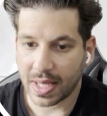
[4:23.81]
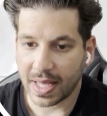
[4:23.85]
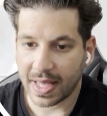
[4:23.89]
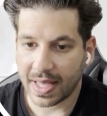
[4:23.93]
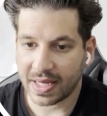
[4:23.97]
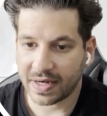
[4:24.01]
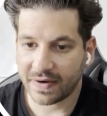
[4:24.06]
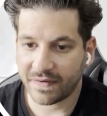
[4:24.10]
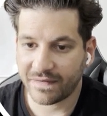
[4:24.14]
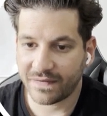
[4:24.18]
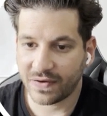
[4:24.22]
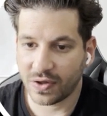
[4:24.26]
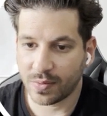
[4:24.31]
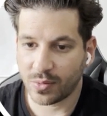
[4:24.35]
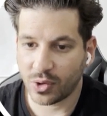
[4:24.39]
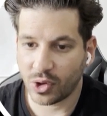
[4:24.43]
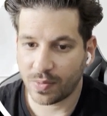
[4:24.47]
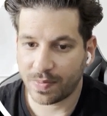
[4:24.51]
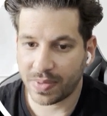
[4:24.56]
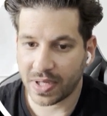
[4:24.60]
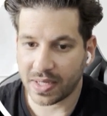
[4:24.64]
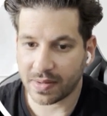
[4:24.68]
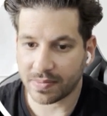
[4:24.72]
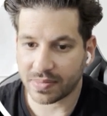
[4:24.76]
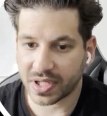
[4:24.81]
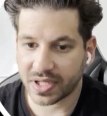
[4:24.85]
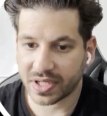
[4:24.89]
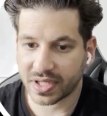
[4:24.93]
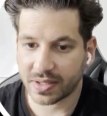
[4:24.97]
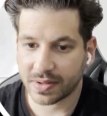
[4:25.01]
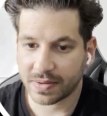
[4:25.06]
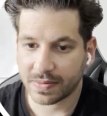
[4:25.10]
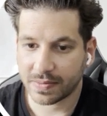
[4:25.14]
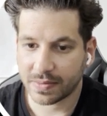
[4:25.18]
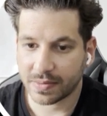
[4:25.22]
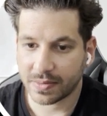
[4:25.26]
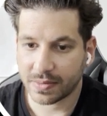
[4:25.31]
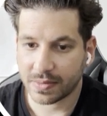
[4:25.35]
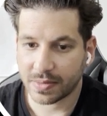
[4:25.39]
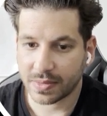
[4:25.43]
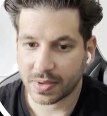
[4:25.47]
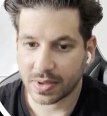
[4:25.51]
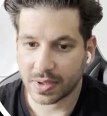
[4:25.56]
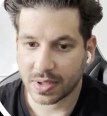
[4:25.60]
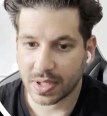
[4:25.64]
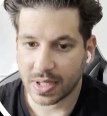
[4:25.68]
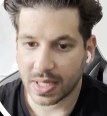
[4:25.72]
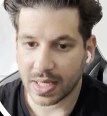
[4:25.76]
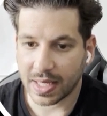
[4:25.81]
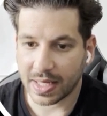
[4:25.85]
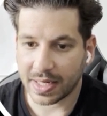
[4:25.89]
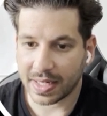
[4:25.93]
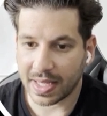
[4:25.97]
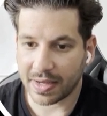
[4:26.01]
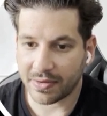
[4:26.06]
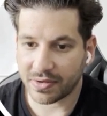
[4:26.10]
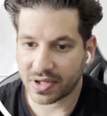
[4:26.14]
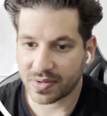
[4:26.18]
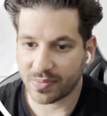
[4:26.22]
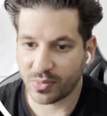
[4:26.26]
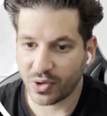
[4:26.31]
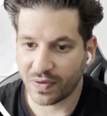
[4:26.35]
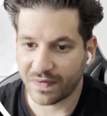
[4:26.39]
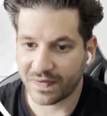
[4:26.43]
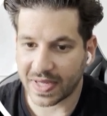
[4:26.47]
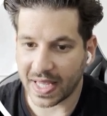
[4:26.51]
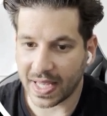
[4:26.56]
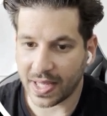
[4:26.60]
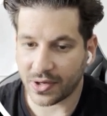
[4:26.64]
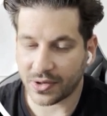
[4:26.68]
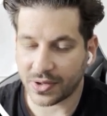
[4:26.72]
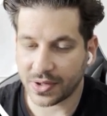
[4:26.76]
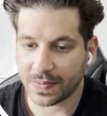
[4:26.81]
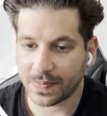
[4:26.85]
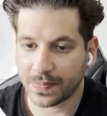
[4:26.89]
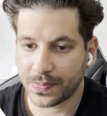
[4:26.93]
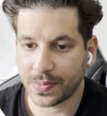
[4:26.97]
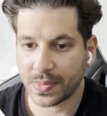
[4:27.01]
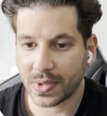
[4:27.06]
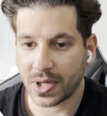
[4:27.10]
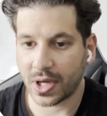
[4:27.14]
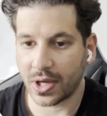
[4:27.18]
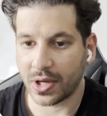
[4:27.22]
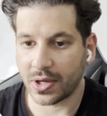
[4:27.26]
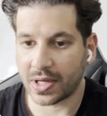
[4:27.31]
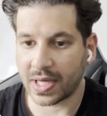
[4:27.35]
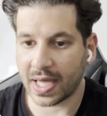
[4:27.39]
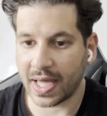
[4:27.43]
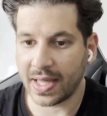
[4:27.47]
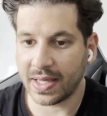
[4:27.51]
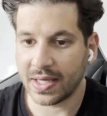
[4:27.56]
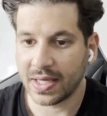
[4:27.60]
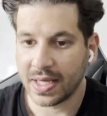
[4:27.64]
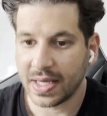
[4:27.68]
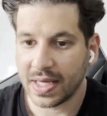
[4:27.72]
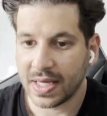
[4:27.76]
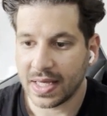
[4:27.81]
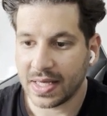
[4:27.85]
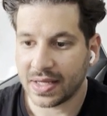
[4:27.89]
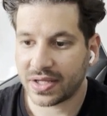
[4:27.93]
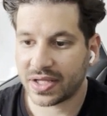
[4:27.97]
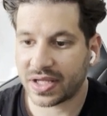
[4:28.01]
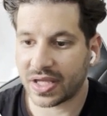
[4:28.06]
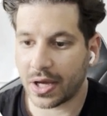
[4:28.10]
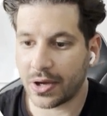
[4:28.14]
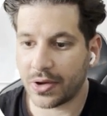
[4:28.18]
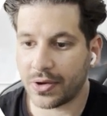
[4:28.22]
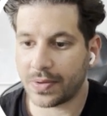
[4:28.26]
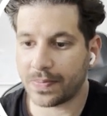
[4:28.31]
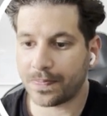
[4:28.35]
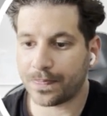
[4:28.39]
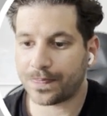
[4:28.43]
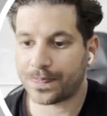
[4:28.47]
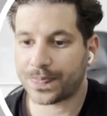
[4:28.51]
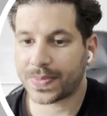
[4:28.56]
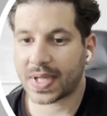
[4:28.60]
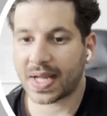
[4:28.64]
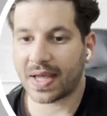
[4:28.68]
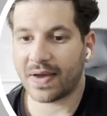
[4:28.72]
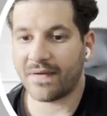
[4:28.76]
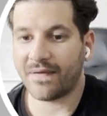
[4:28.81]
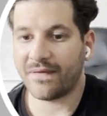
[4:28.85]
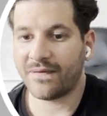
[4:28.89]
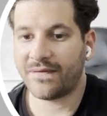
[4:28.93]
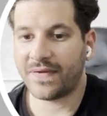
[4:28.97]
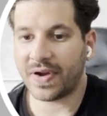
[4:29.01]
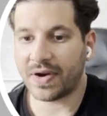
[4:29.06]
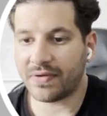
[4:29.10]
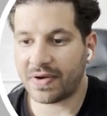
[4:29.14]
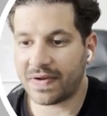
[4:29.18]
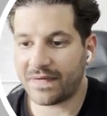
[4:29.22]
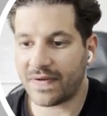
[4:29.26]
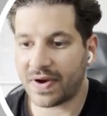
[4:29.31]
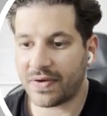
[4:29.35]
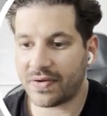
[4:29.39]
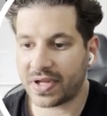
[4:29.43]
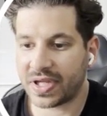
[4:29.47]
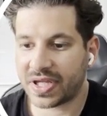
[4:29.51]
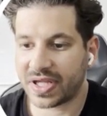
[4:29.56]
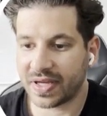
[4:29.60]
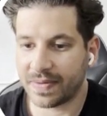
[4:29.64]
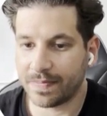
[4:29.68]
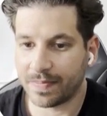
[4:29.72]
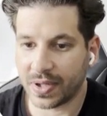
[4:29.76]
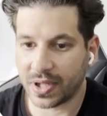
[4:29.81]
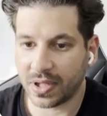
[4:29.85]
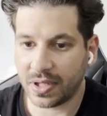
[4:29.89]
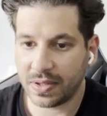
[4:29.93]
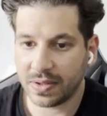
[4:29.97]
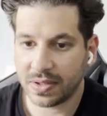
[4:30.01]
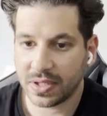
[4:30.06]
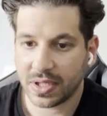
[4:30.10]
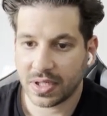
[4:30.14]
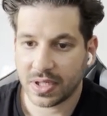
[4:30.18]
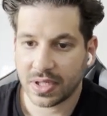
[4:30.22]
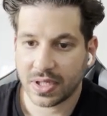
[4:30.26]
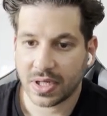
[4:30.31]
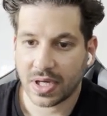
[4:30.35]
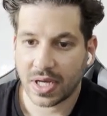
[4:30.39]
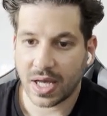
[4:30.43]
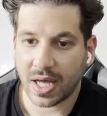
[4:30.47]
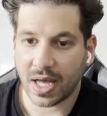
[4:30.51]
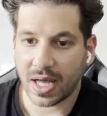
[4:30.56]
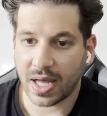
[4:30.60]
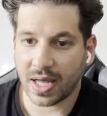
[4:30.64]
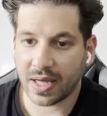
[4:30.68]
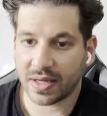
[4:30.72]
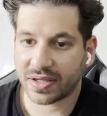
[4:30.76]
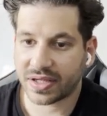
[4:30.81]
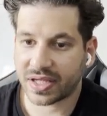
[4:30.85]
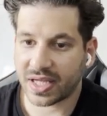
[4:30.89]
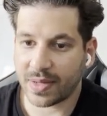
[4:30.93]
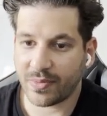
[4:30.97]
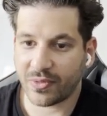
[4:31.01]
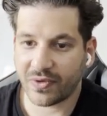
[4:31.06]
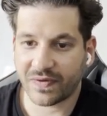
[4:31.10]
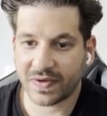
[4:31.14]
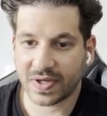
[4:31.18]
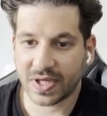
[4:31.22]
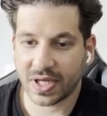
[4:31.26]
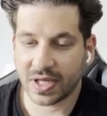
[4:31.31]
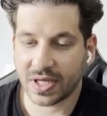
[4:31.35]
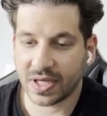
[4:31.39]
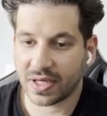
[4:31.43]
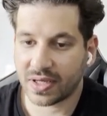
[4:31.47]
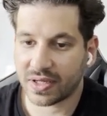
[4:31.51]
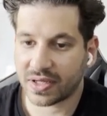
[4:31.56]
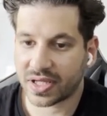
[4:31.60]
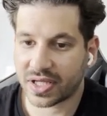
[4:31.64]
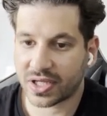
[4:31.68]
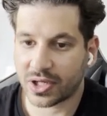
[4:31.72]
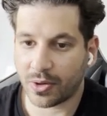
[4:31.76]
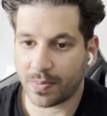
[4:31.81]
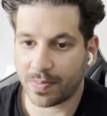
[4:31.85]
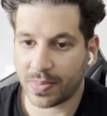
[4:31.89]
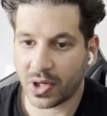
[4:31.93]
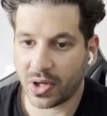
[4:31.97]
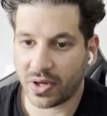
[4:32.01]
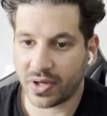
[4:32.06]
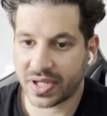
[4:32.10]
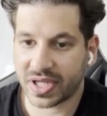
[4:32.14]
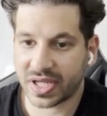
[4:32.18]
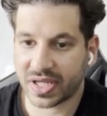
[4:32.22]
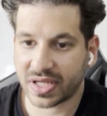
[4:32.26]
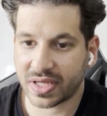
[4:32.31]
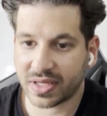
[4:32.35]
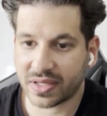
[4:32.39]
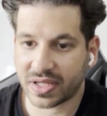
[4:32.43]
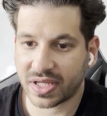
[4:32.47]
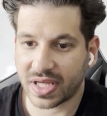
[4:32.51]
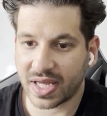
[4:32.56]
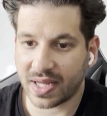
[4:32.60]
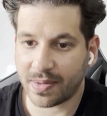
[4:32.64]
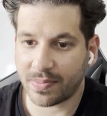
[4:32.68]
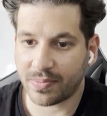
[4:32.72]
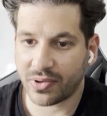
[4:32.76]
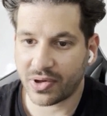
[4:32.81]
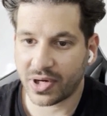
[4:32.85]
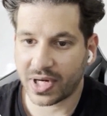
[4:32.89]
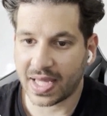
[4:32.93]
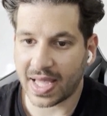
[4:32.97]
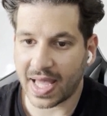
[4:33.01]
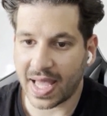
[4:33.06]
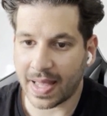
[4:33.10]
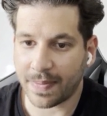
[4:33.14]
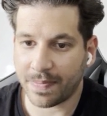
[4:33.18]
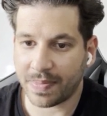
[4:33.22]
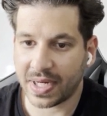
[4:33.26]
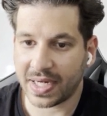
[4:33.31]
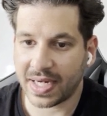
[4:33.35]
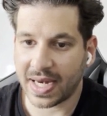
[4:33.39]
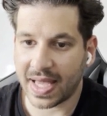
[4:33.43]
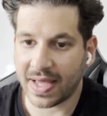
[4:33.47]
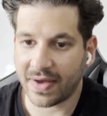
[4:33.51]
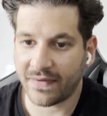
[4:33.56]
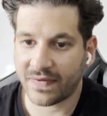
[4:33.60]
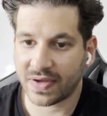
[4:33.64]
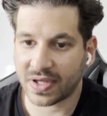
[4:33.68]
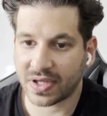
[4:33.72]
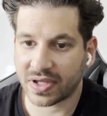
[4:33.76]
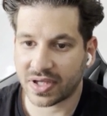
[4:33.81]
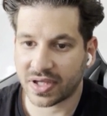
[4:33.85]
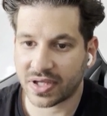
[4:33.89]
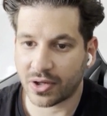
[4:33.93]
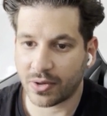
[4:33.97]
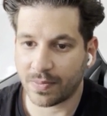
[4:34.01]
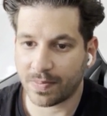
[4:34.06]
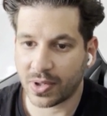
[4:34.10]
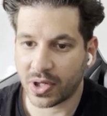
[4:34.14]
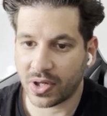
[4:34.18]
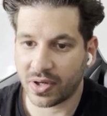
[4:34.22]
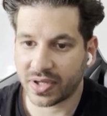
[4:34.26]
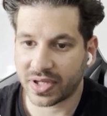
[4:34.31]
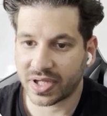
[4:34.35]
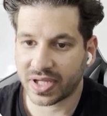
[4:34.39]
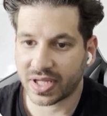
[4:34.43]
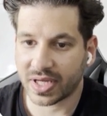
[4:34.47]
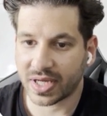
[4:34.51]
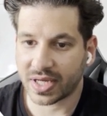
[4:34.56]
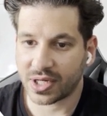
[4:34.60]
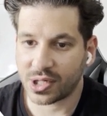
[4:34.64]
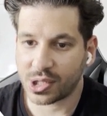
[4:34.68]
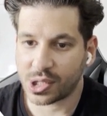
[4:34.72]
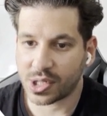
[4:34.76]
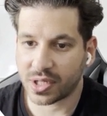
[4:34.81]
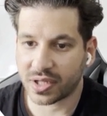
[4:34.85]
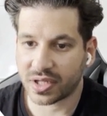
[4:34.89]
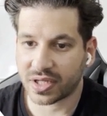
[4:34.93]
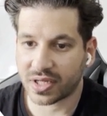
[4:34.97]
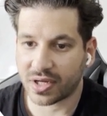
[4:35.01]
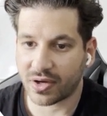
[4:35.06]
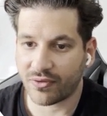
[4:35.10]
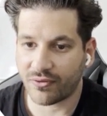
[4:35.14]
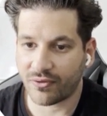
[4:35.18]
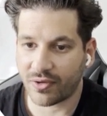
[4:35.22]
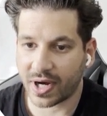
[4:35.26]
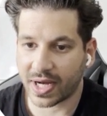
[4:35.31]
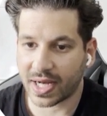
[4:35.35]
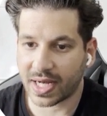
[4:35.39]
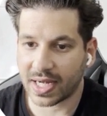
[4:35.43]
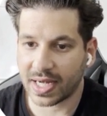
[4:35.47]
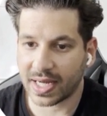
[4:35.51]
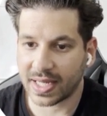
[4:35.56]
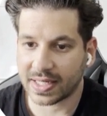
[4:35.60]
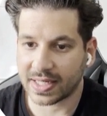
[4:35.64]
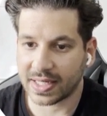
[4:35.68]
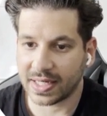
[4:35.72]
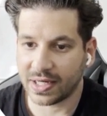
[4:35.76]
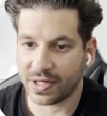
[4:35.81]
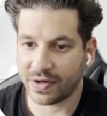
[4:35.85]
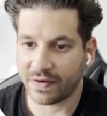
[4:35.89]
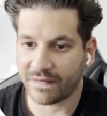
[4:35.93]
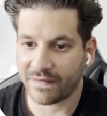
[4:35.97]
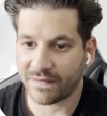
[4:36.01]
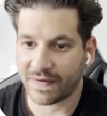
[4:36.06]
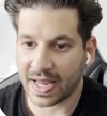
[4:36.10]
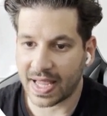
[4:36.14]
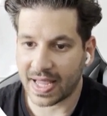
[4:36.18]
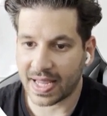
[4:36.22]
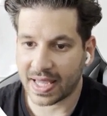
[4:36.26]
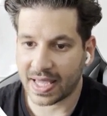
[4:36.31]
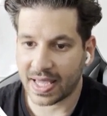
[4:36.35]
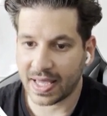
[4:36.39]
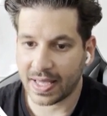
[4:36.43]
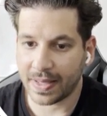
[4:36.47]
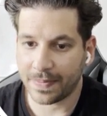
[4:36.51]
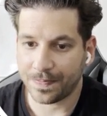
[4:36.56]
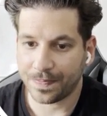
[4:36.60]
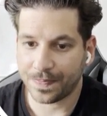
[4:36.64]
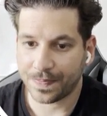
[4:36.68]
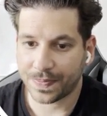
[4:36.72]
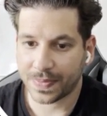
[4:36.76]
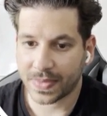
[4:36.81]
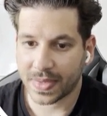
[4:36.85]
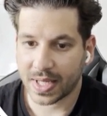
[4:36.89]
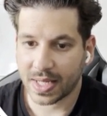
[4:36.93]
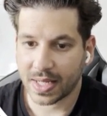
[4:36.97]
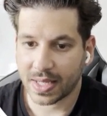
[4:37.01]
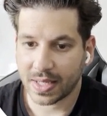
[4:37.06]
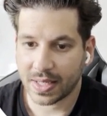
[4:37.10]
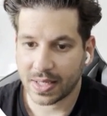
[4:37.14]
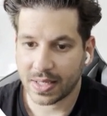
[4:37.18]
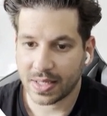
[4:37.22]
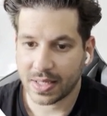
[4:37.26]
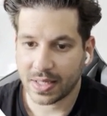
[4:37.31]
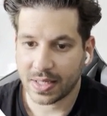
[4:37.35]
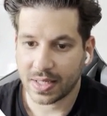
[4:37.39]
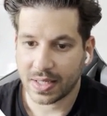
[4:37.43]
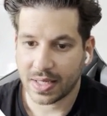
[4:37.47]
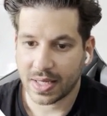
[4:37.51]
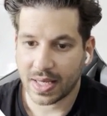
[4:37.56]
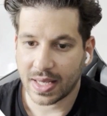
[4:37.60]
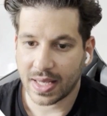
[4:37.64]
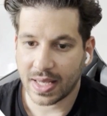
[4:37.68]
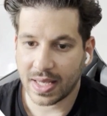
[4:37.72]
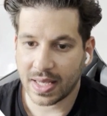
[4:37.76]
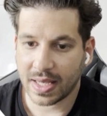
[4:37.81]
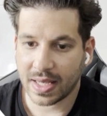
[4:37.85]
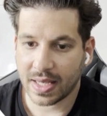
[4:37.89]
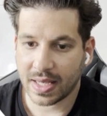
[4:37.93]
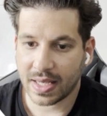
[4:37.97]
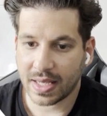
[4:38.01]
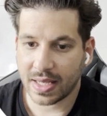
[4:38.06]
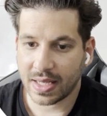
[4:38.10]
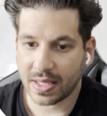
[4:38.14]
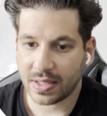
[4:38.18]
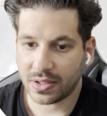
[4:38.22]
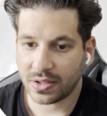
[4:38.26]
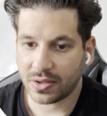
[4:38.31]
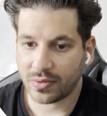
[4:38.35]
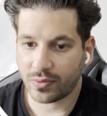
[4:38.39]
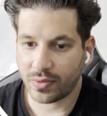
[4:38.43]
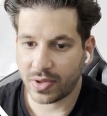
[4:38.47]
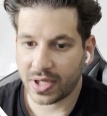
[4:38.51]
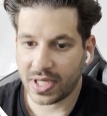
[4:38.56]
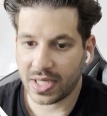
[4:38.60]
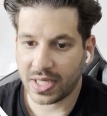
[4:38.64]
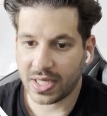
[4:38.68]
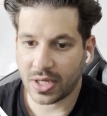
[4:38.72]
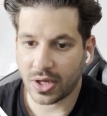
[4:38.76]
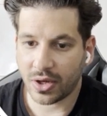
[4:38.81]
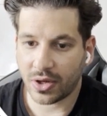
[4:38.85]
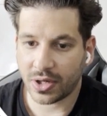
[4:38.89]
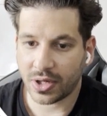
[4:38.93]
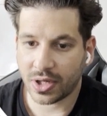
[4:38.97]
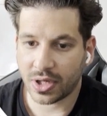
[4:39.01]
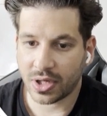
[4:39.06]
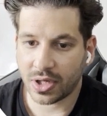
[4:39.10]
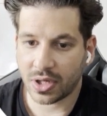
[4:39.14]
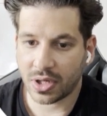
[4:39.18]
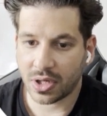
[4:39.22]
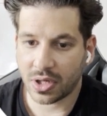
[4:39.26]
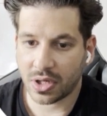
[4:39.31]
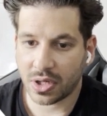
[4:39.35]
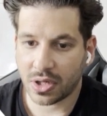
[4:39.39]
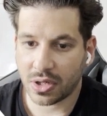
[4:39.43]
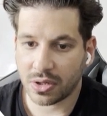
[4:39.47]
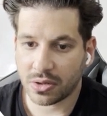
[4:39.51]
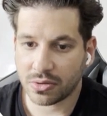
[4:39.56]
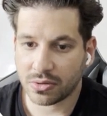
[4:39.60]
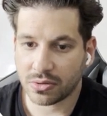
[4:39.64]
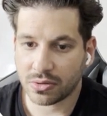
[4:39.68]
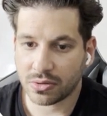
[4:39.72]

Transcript: add a few more pips, and now it's moved down. Okay, so very, very simple. Same with the stop loss. Say I'm pretty happy now that the stop loss, I can just right click the little flag here, and we gonna